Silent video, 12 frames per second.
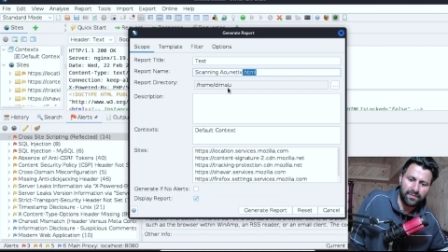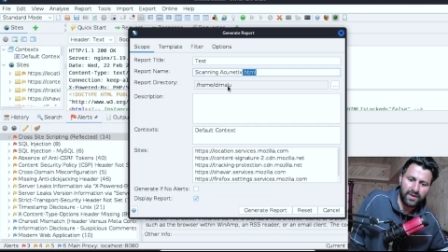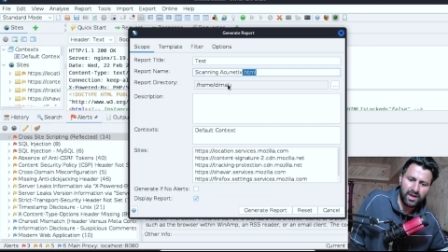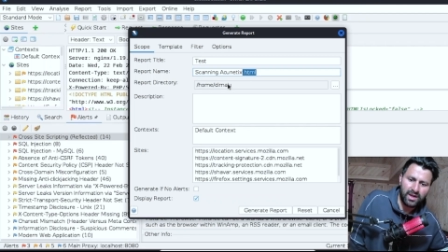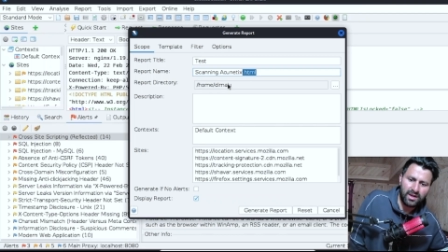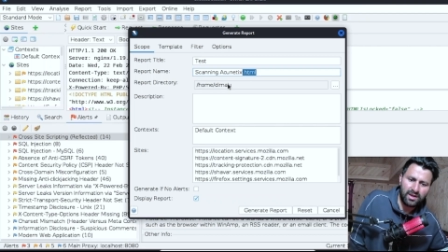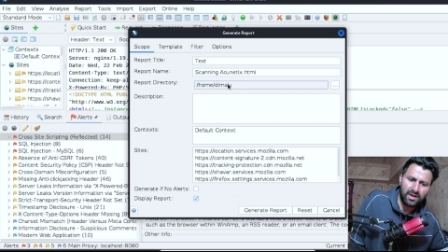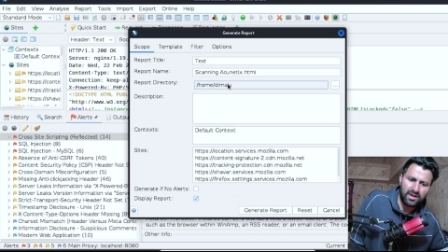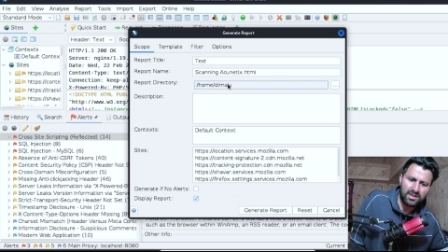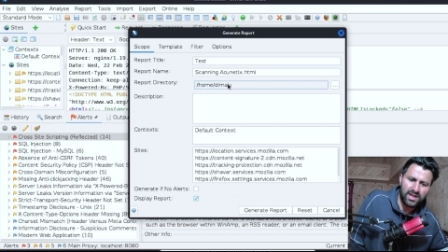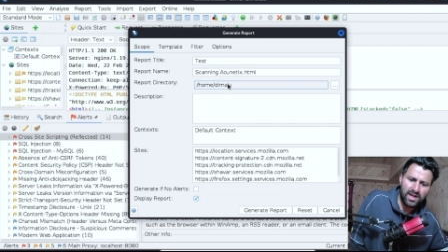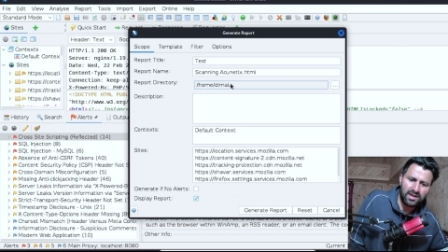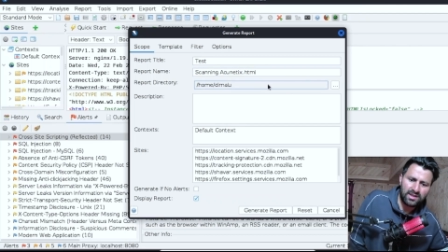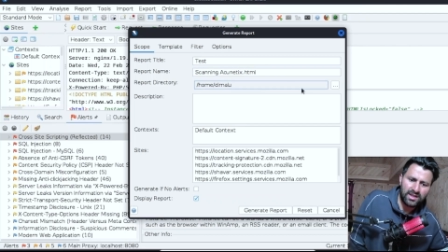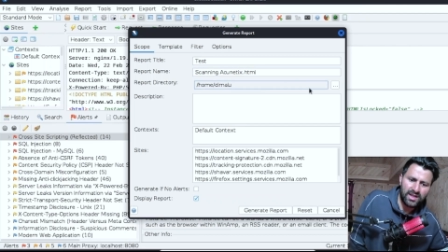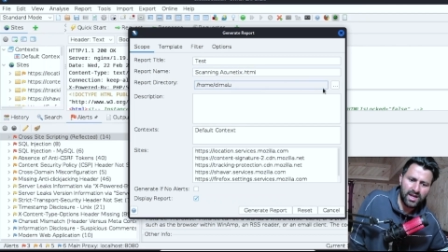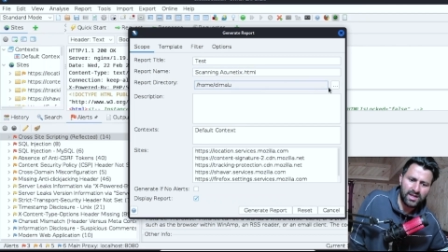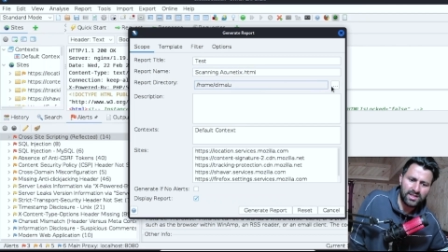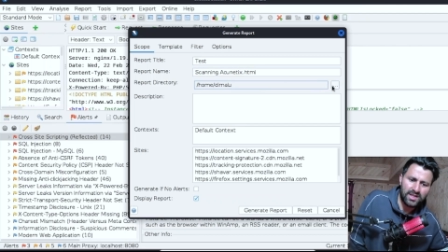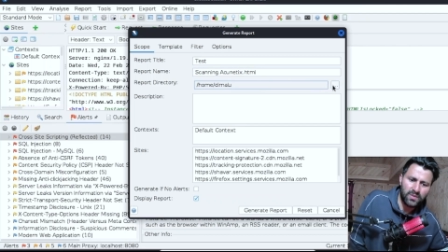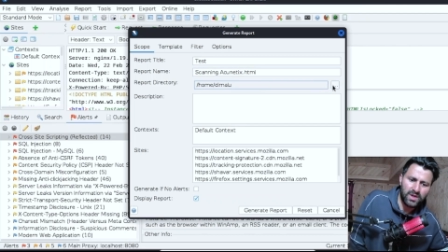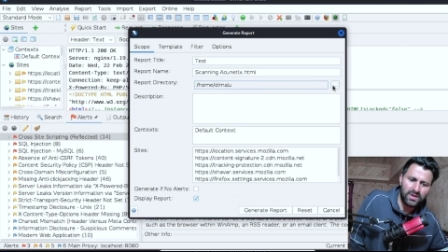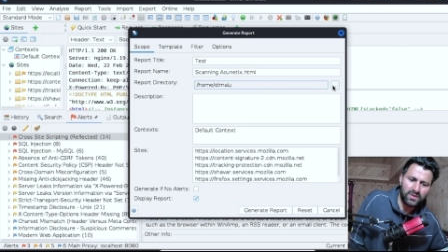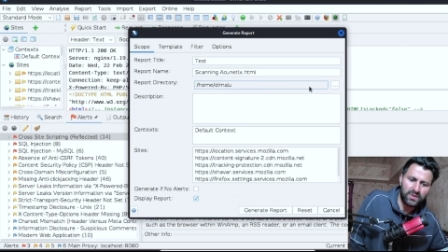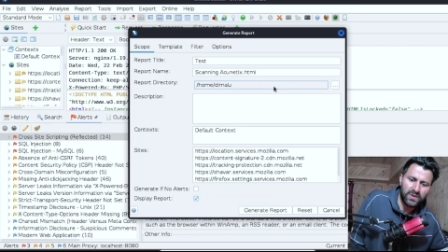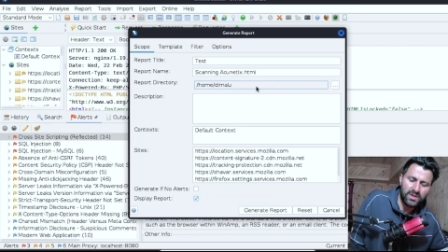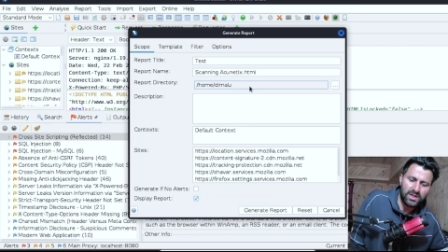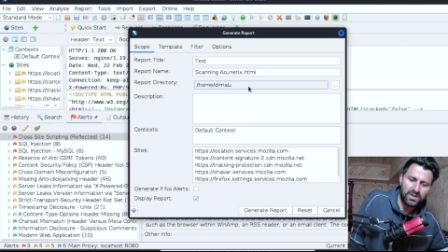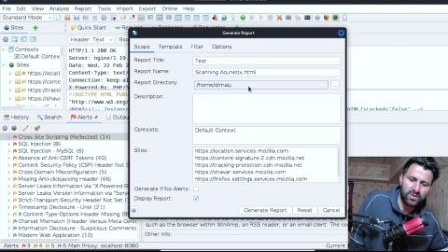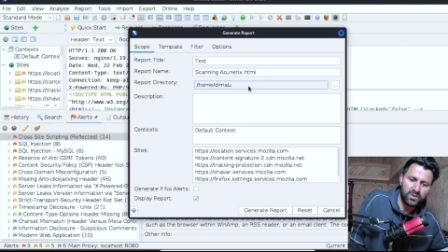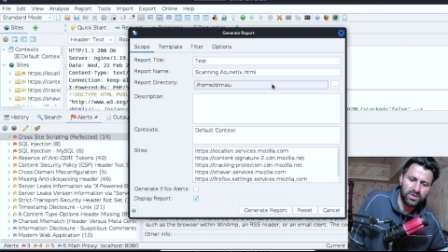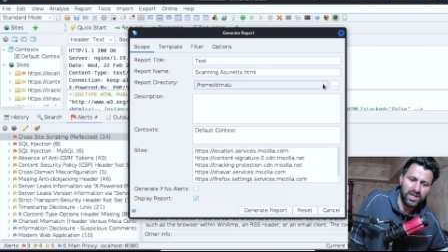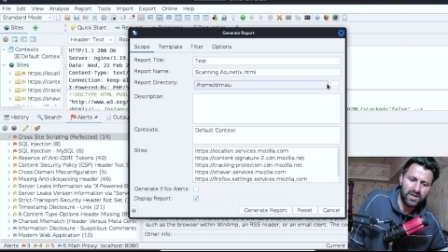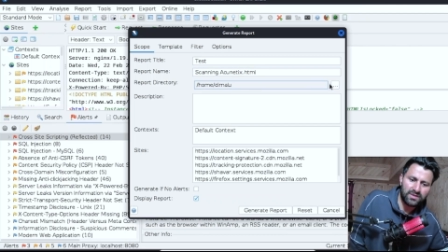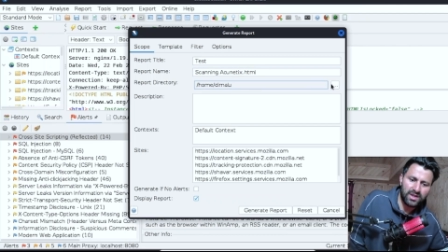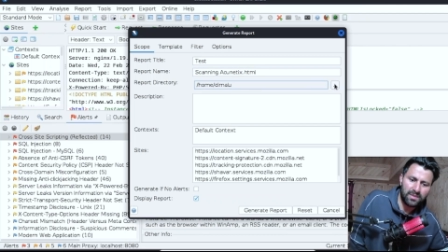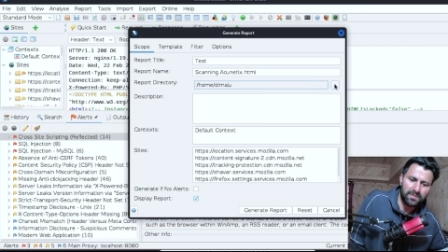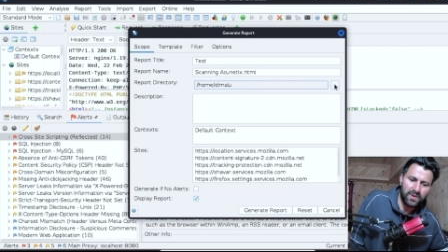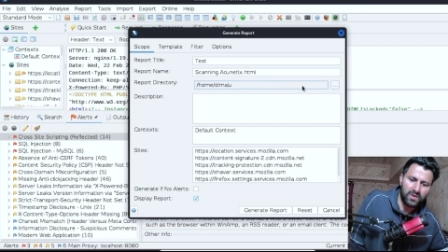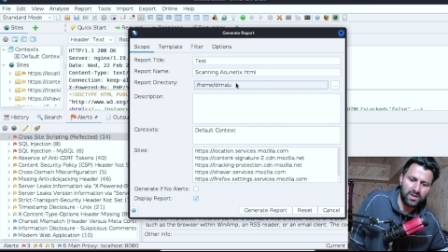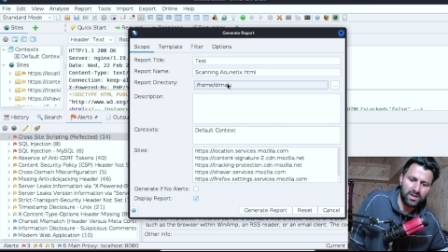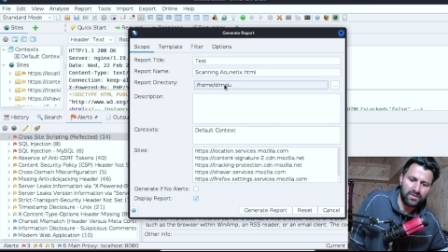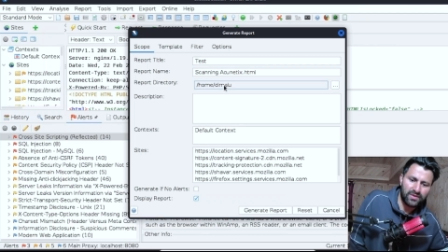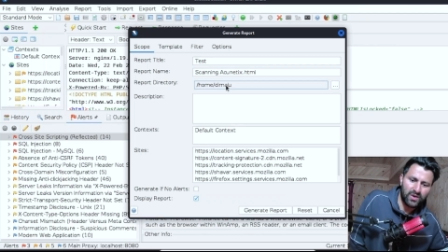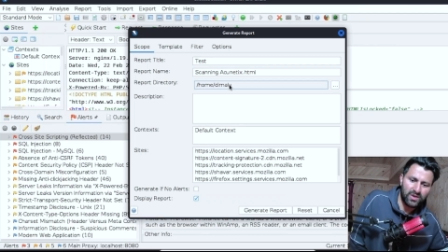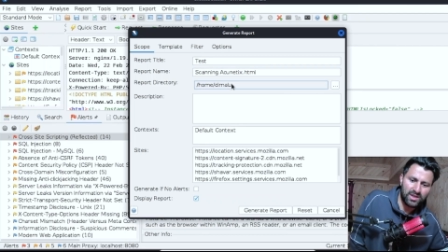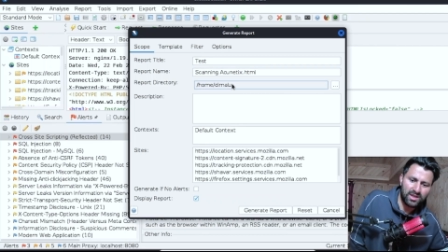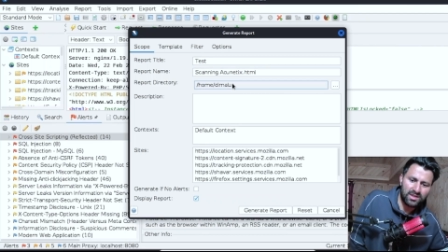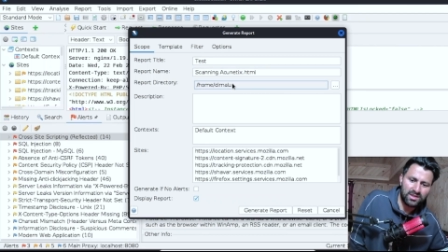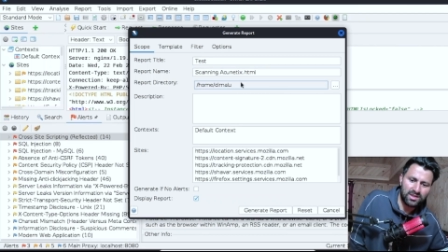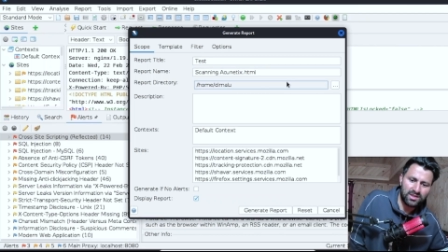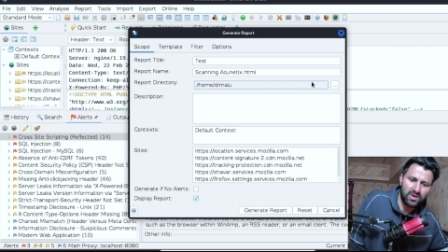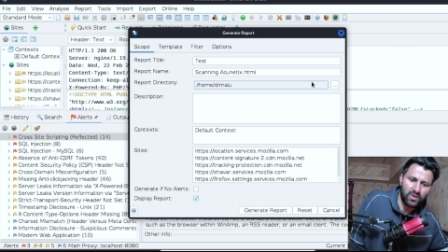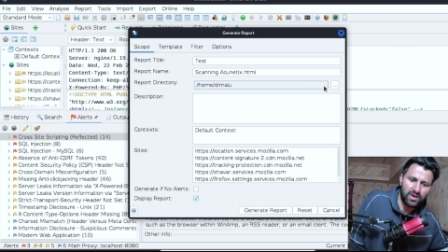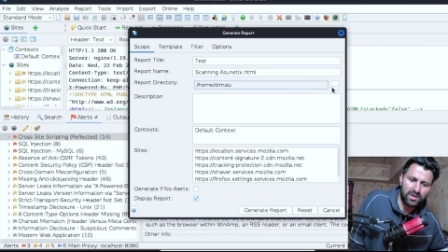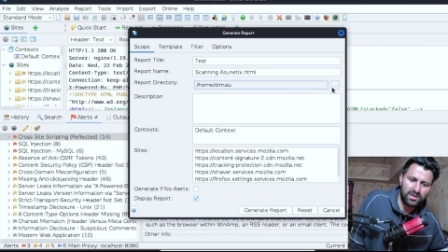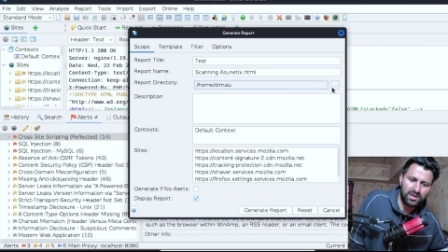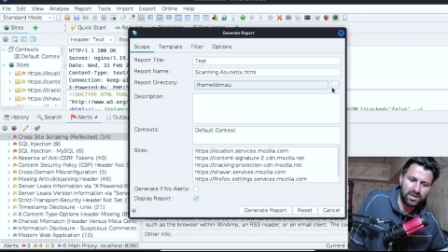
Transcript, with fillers: And here select the directory where you want to save the report. Default is this location,